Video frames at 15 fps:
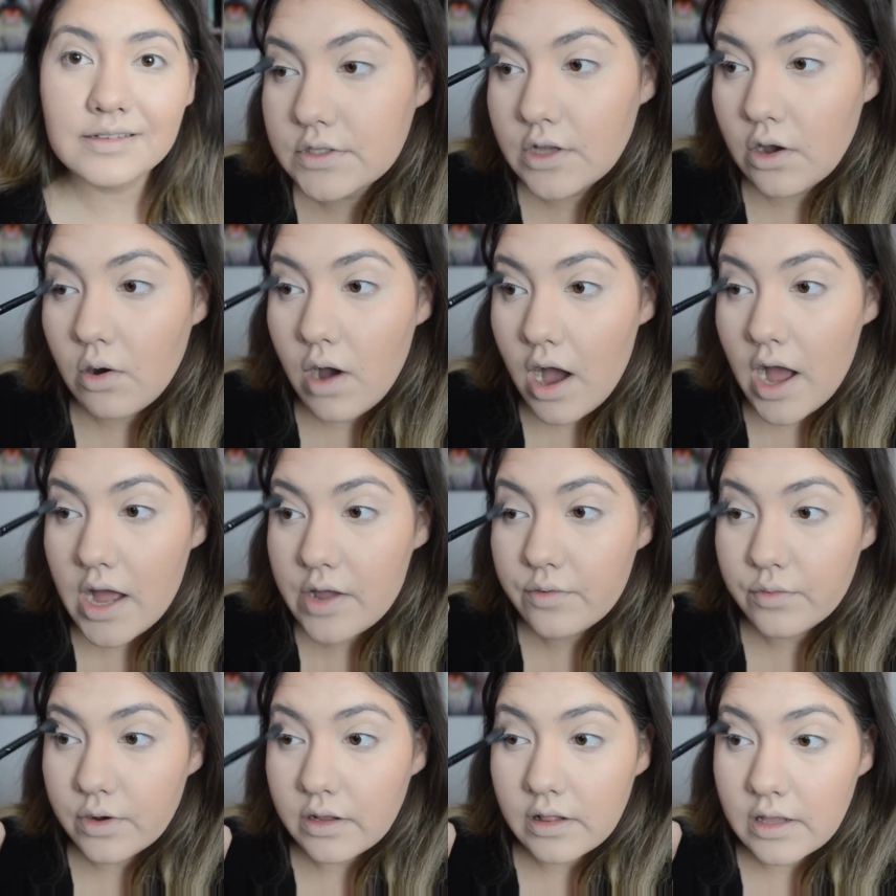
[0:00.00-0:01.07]
So I
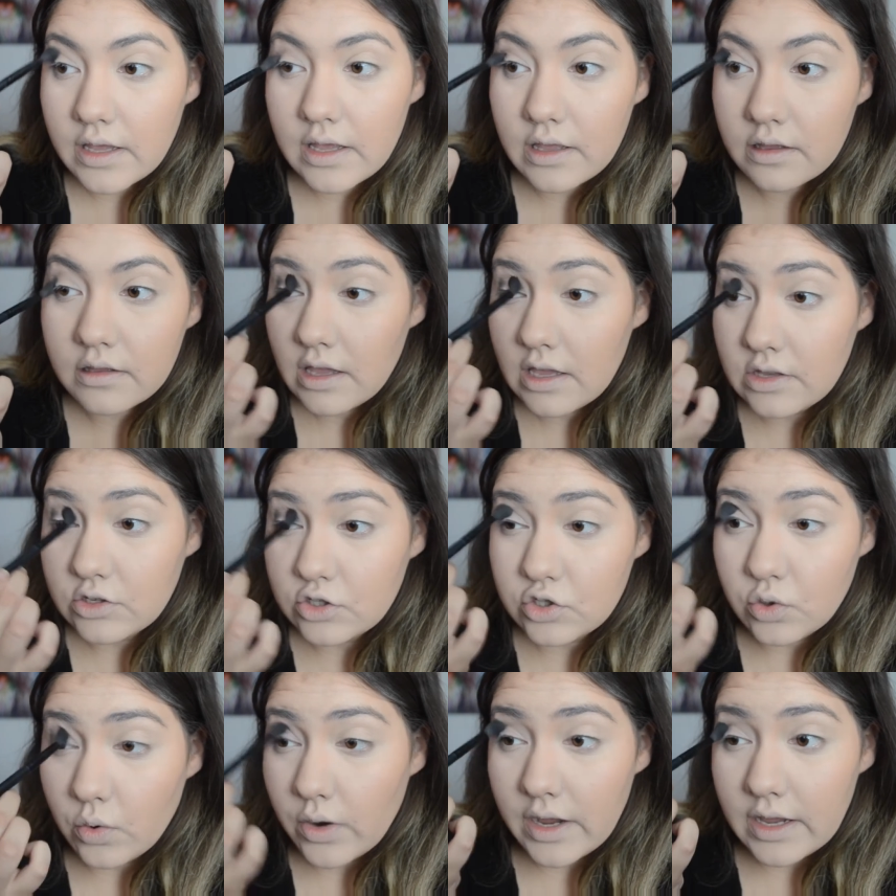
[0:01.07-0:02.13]
really
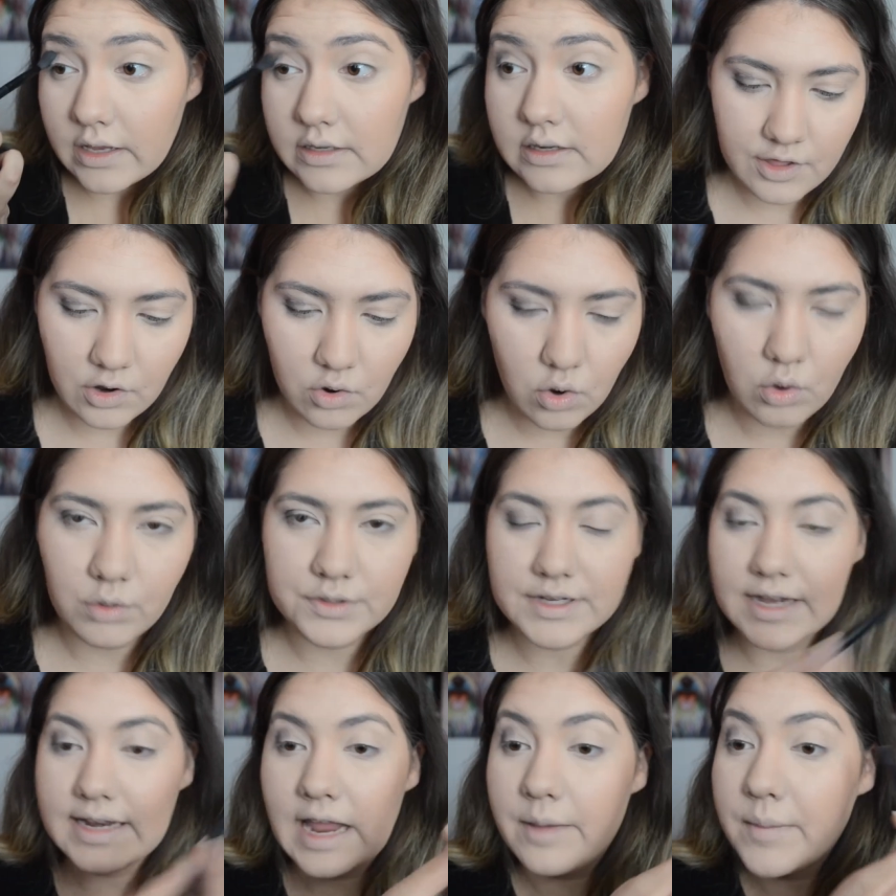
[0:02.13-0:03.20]
enjoyed their whole
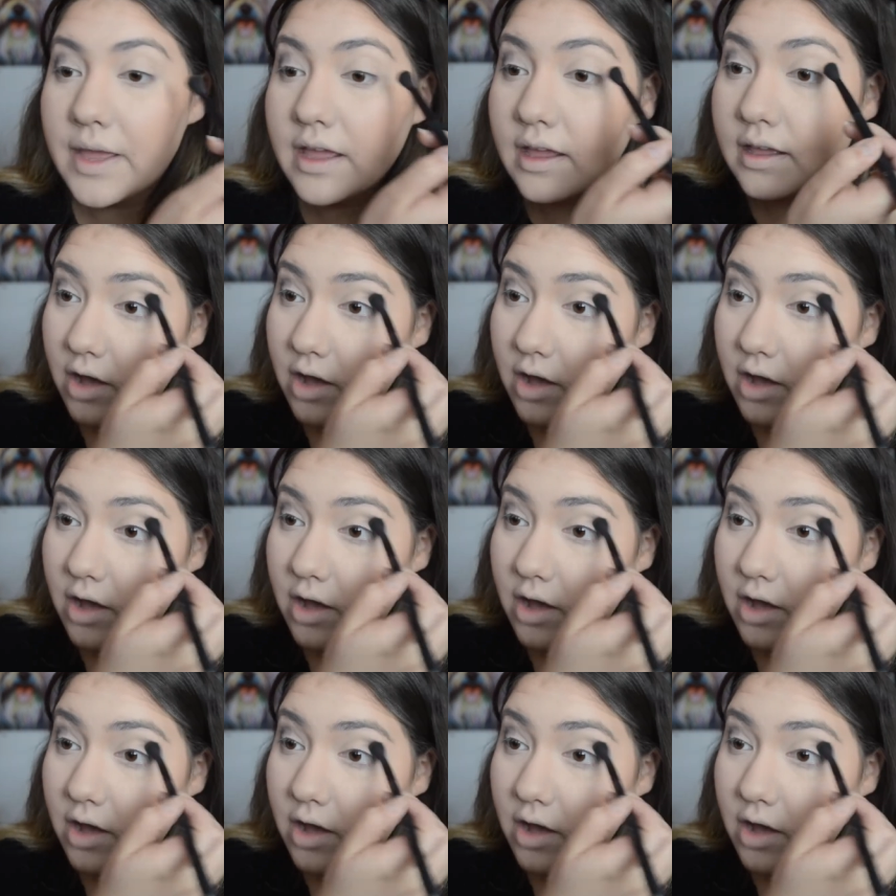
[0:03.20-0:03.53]
dynamic.